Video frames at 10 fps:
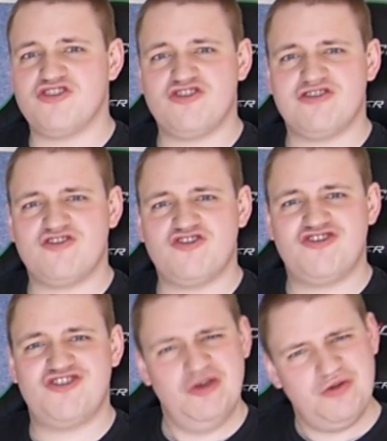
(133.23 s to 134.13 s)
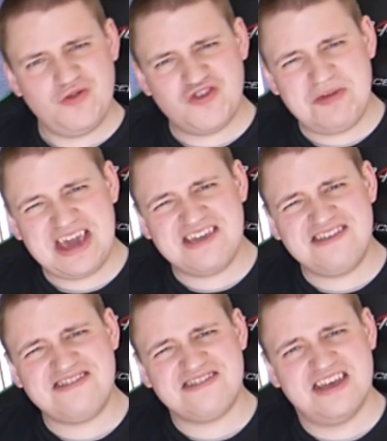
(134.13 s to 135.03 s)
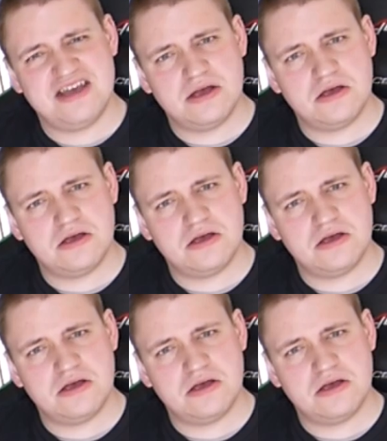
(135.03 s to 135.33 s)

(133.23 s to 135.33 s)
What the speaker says: to 2 speakers?